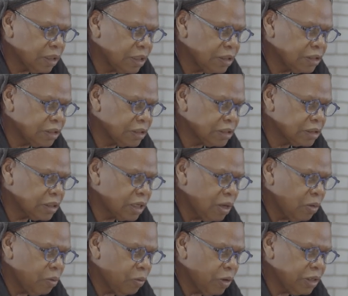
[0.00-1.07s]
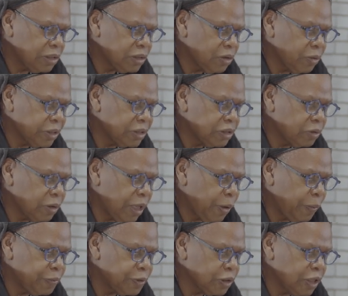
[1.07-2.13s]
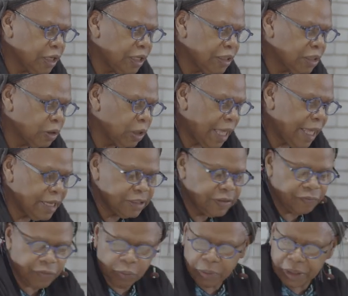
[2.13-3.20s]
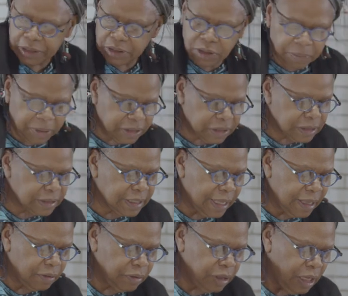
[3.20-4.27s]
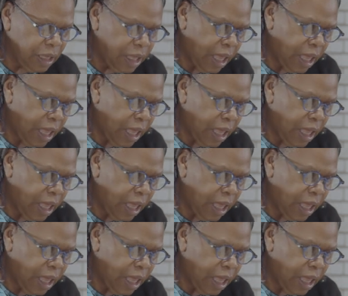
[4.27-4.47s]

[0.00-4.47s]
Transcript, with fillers: They just, one is going to help to cut the edge of the wind to make the sound,